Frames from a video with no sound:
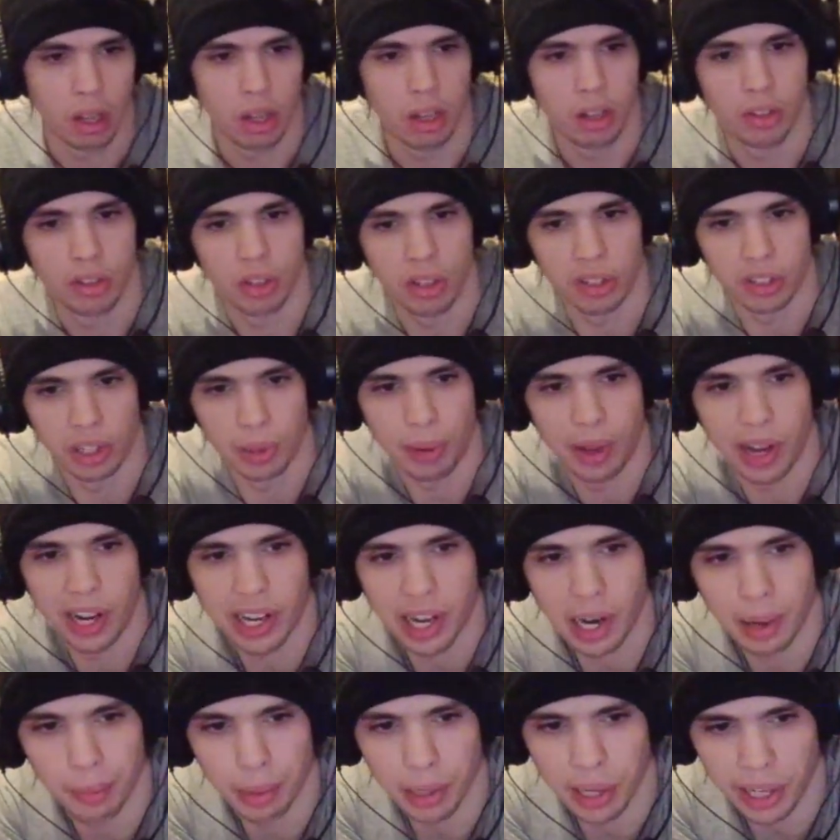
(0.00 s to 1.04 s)
So I was like, man, I
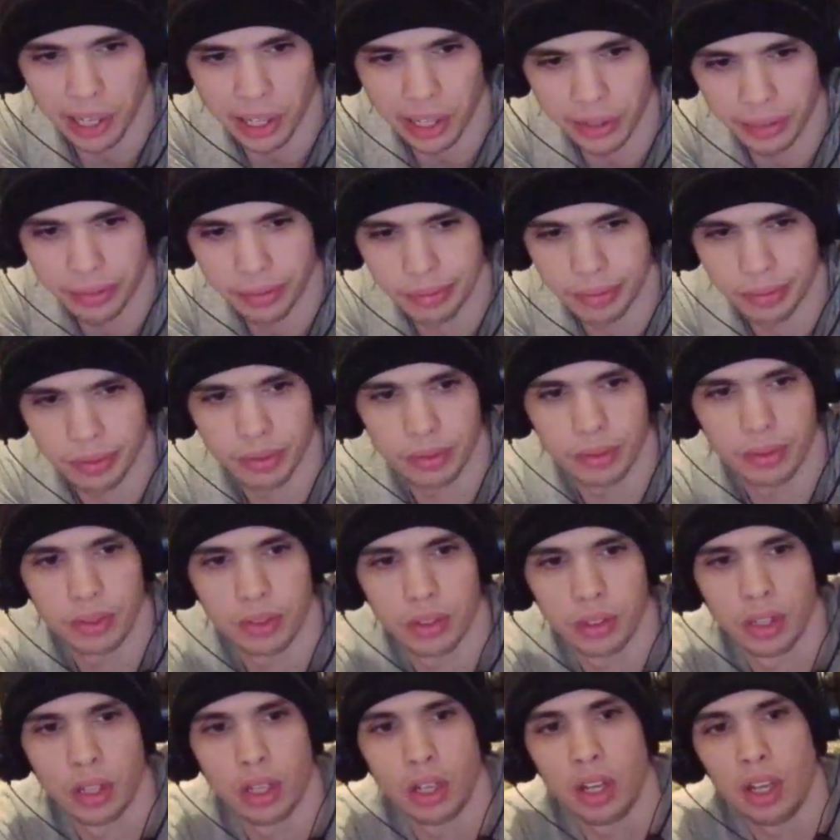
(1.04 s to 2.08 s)
gotta buy it.
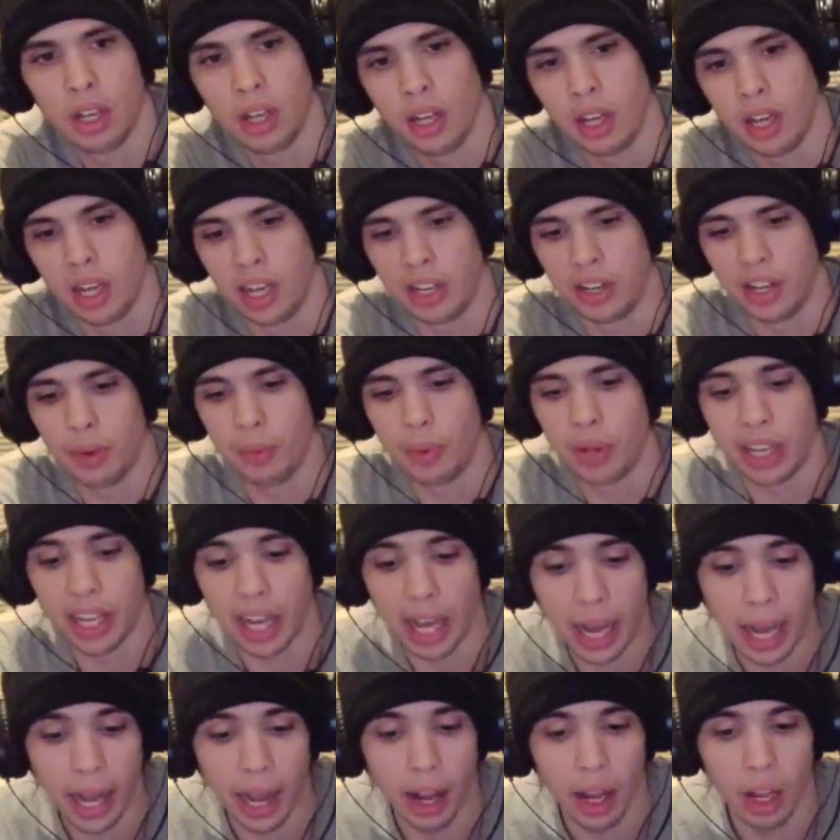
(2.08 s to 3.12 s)
And then we
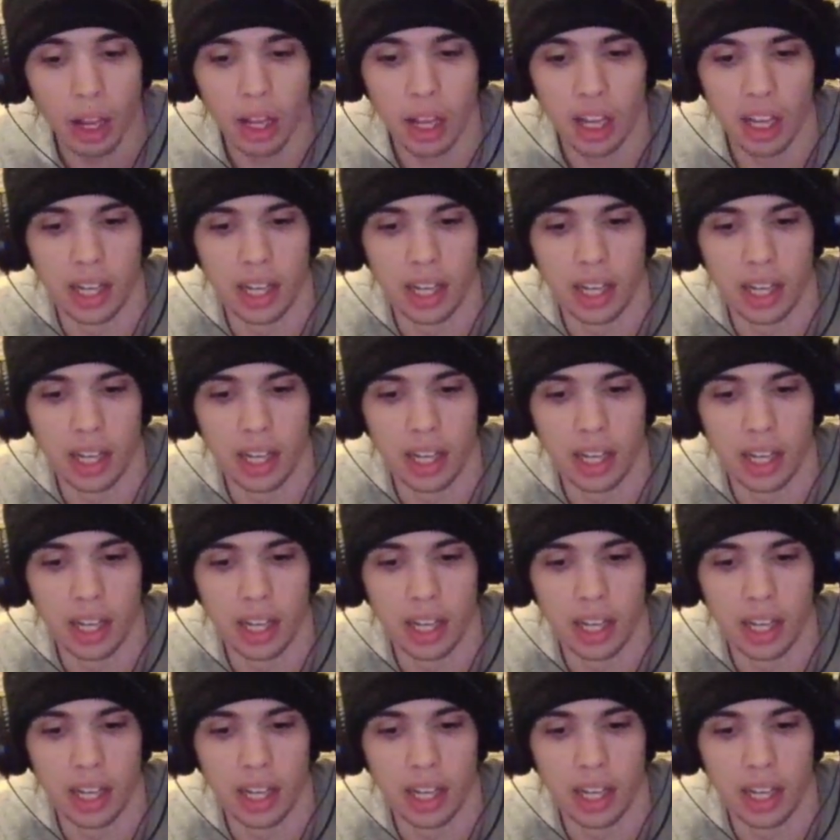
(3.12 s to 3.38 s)
got